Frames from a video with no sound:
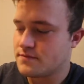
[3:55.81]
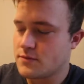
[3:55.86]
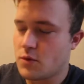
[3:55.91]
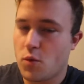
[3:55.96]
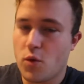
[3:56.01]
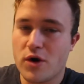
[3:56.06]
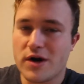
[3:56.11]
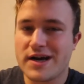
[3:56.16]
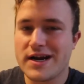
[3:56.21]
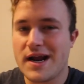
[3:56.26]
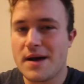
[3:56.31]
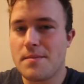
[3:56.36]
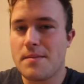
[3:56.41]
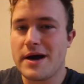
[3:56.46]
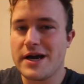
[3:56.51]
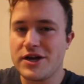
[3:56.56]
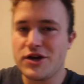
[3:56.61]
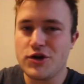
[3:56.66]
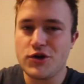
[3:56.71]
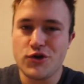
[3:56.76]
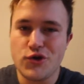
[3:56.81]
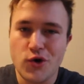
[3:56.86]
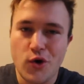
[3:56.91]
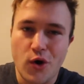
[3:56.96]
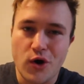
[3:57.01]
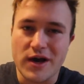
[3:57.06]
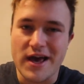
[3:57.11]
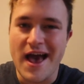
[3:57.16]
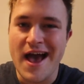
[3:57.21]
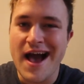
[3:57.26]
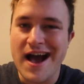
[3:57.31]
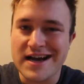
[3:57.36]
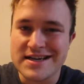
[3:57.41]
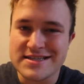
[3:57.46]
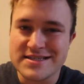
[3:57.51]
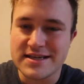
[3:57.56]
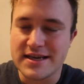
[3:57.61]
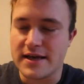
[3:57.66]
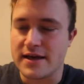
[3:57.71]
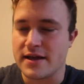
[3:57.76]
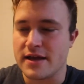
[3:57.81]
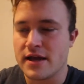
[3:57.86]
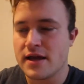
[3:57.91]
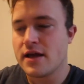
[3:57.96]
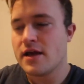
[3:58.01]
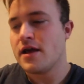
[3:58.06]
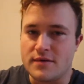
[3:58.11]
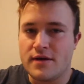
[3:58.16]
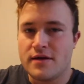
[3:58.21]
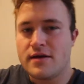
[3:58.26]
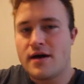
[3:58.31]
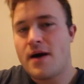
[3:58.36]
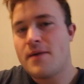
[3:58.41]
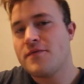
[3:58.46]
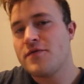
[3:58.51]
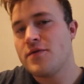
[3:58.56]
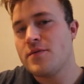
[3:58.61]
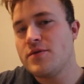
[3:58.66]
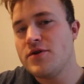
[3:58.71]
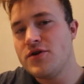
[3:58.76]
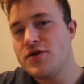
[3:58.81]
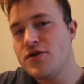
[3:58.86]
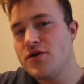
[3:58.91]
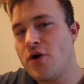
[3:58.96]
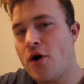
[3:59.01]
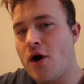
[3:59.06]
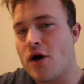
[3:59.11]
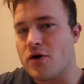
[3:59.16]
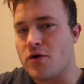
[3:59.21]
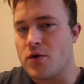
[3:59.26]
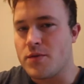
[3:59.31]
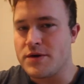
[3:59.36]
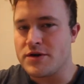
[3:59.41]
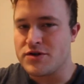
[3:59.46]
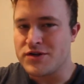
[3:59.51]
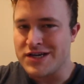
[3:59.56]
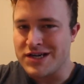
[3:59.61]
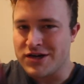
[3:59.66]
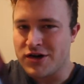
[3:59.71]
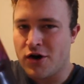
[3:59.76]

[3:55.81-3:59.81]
Working on my New York accent. I'm from New York, where we drink